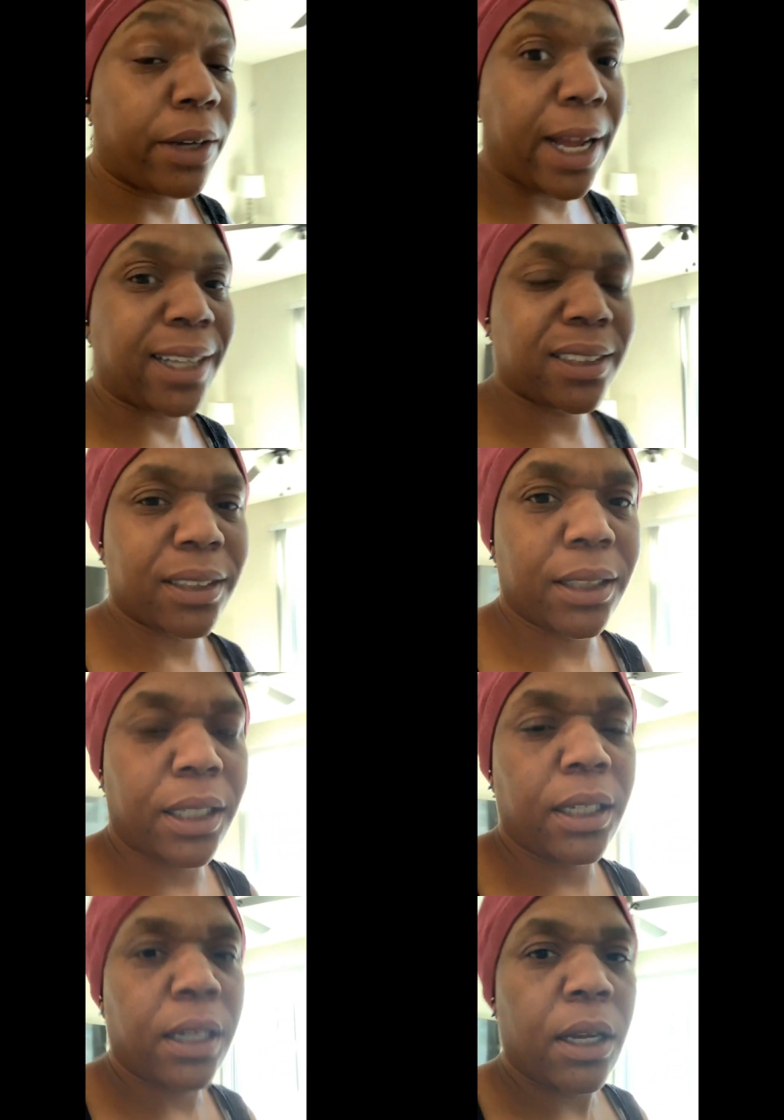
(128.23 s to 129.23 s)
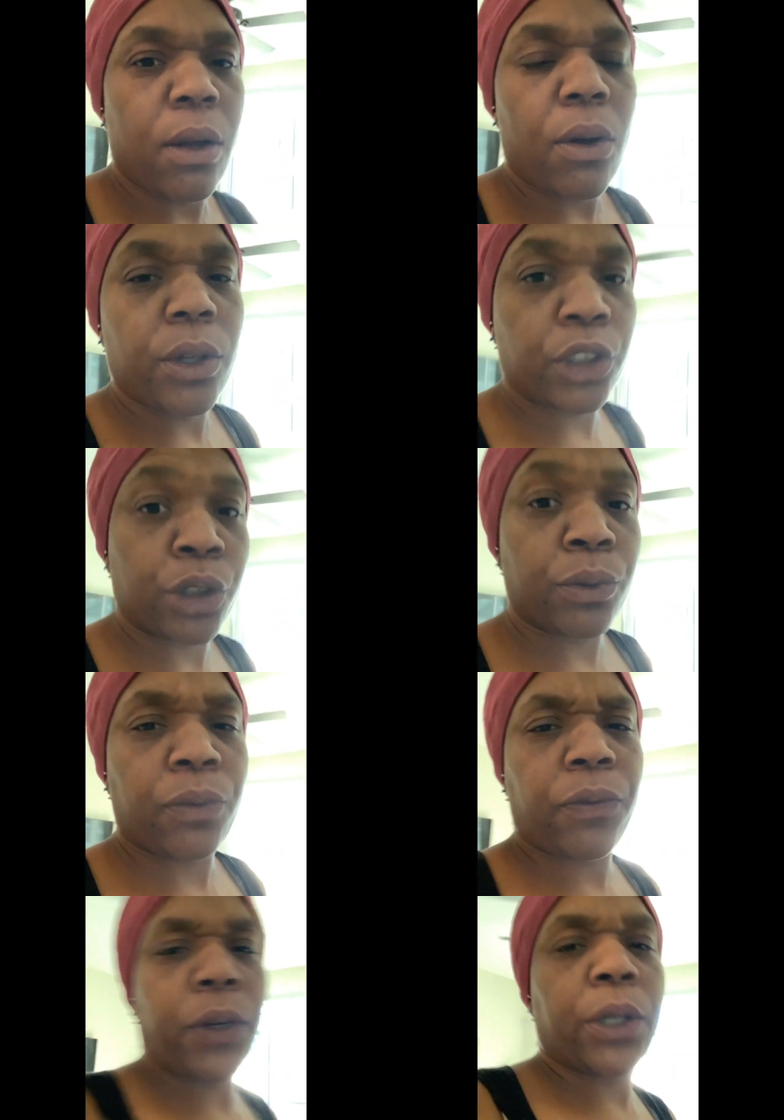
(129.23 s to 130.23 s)
actually, on June
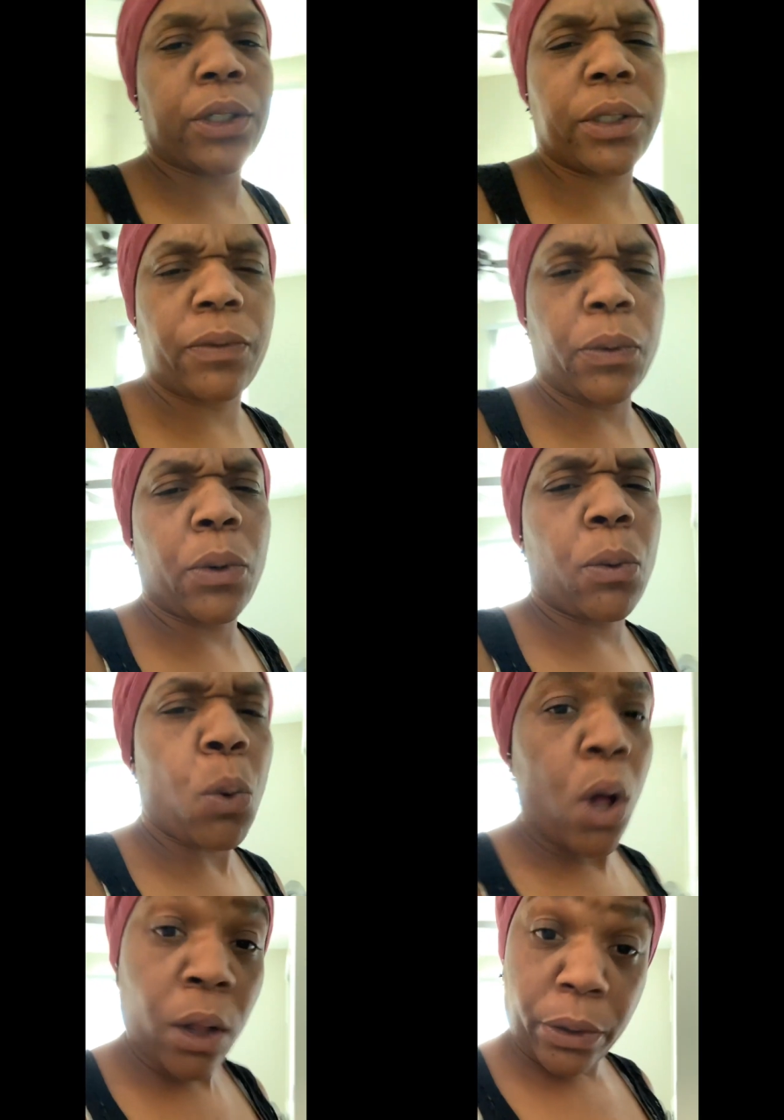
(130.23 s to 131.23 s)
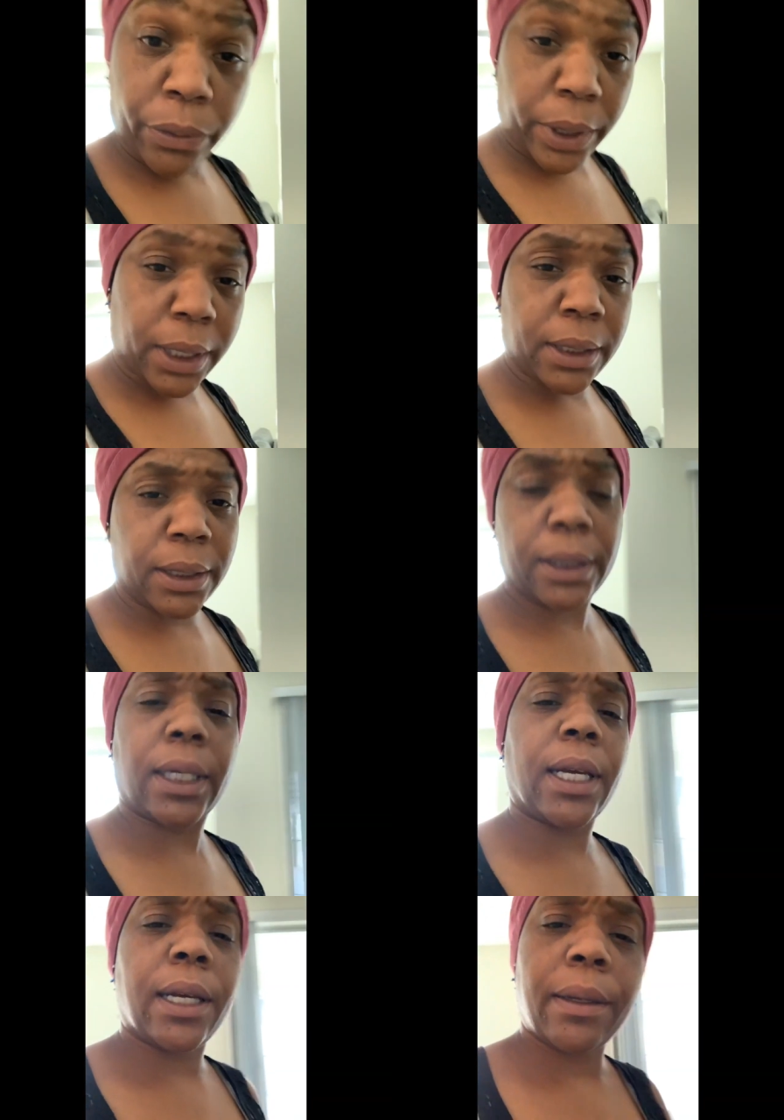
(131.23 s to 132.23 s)
1st for
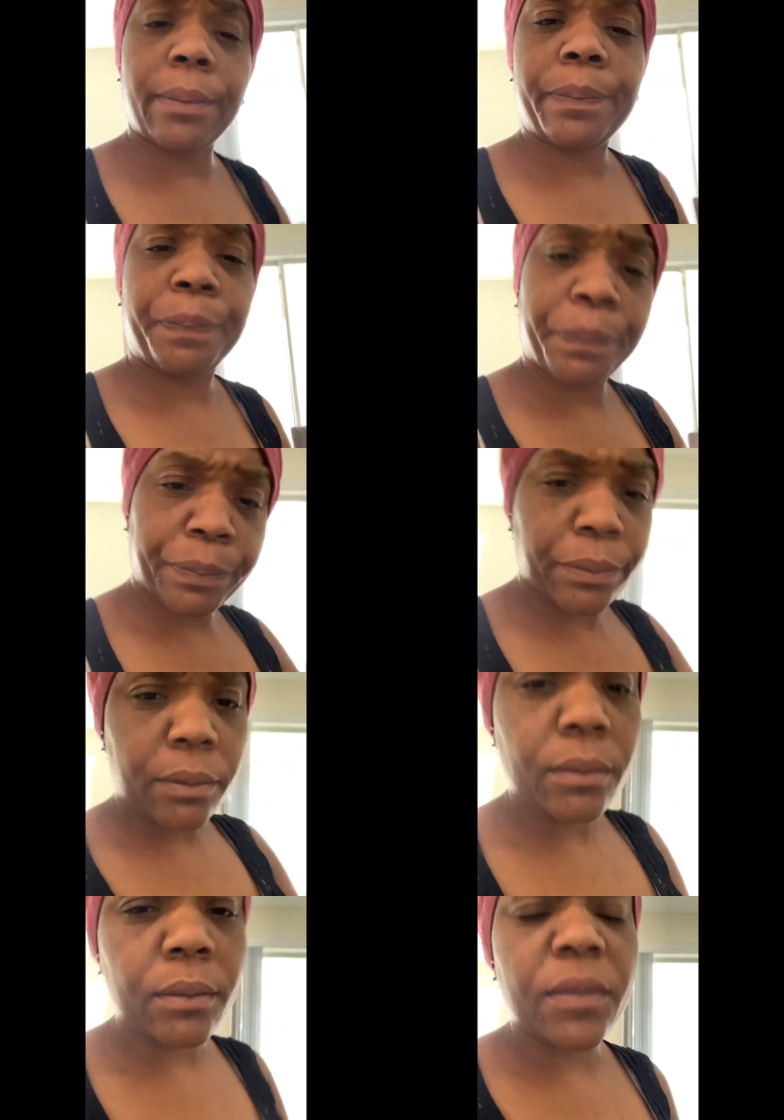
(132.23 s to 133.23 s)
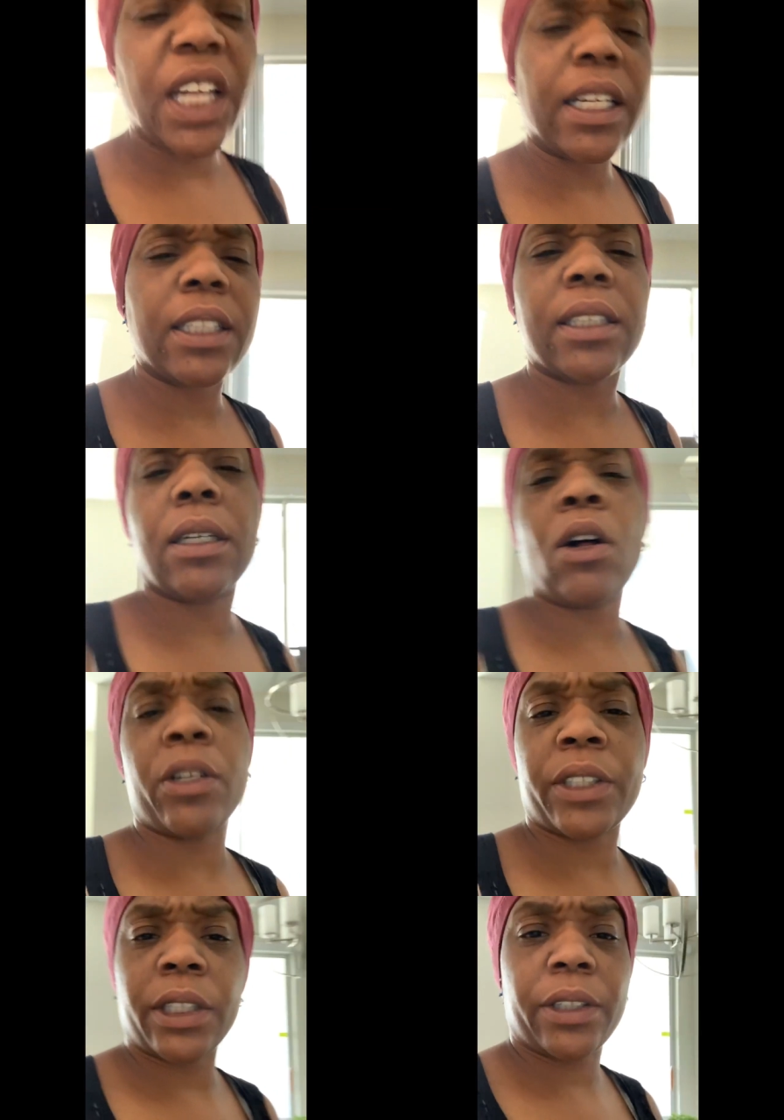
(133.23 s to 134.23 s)
Walgreens um, at the call
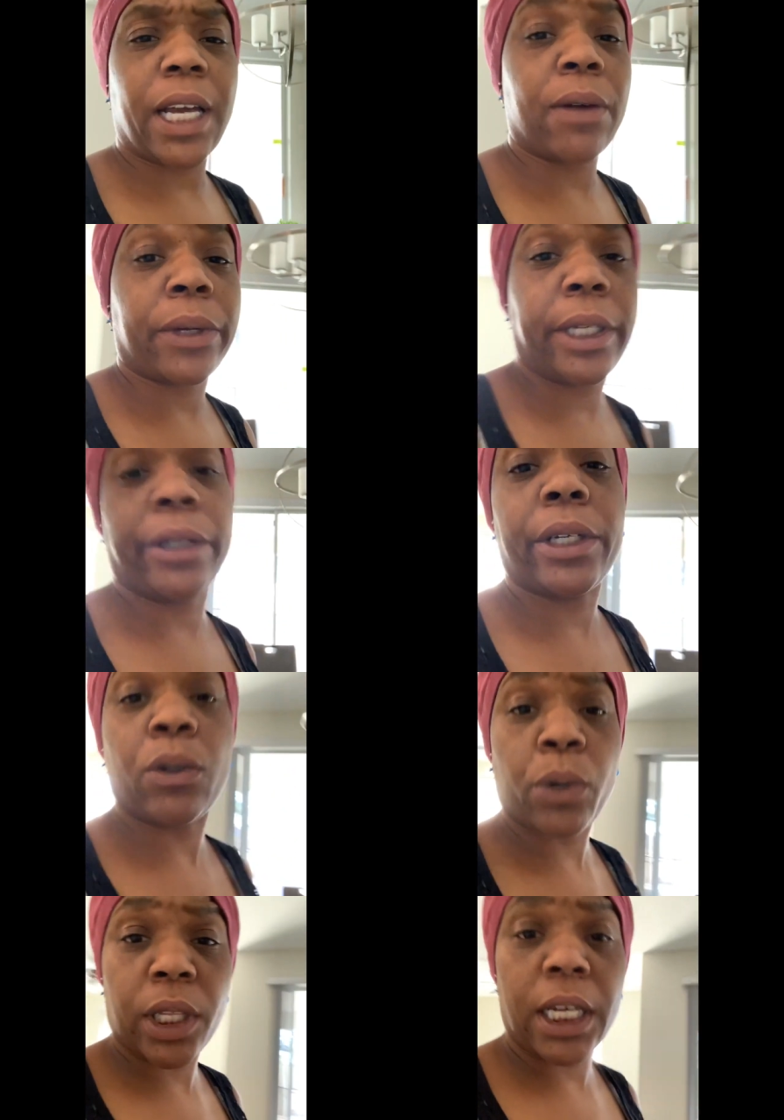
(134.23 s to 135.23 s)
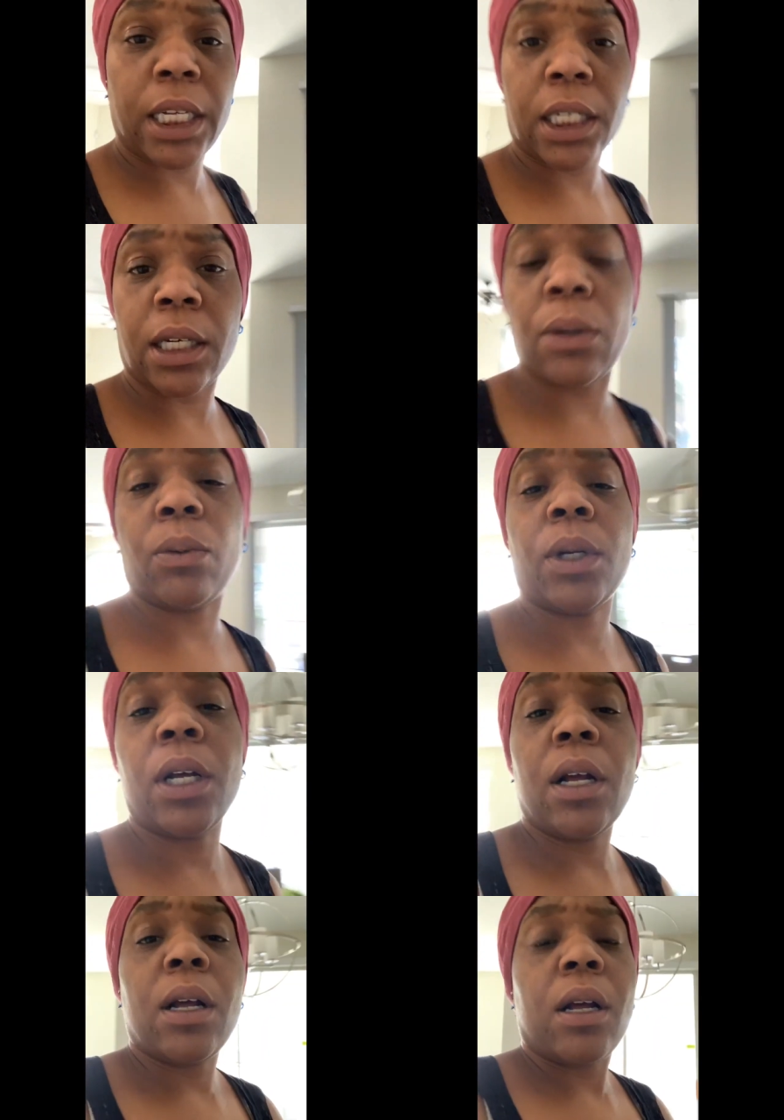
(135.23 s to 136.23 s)
center down here in Orlando.
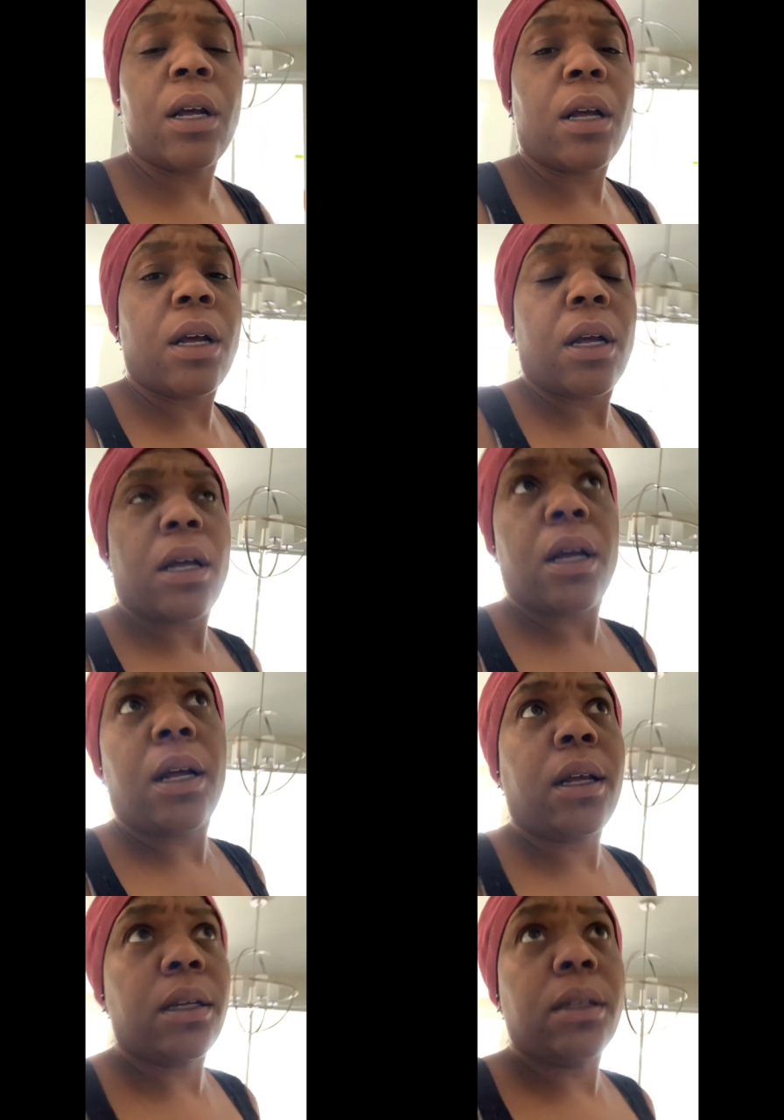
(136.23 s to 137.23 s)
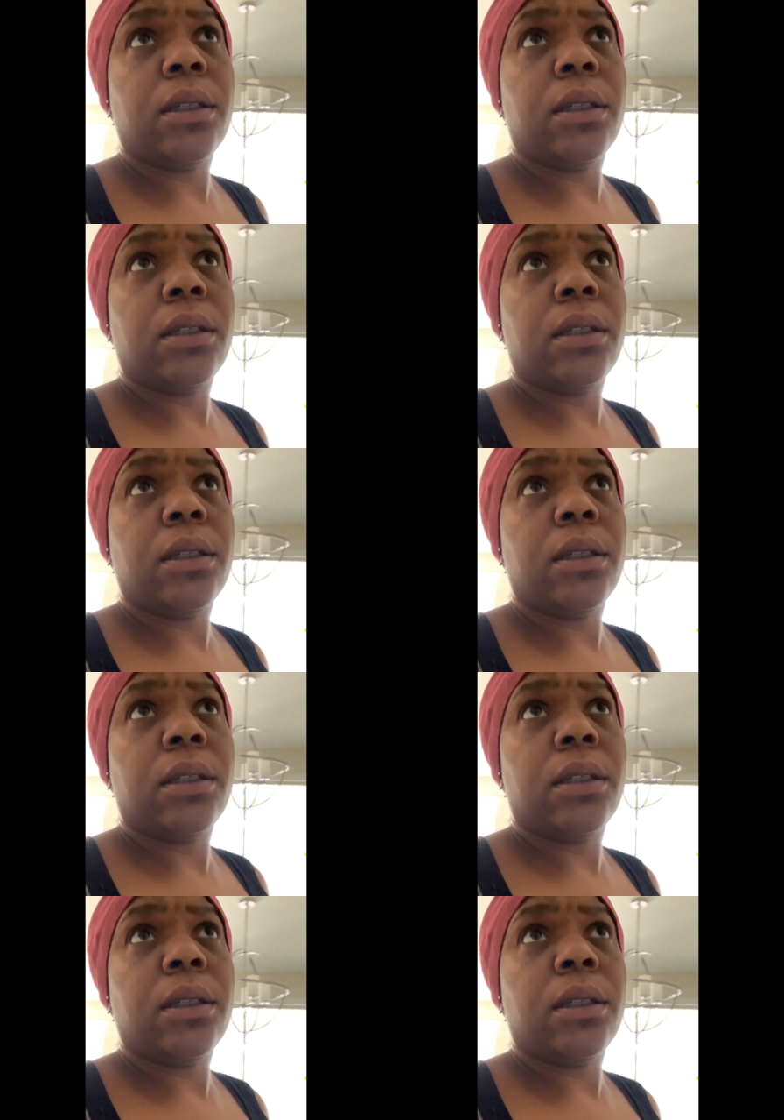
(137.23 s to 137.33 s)
Uh,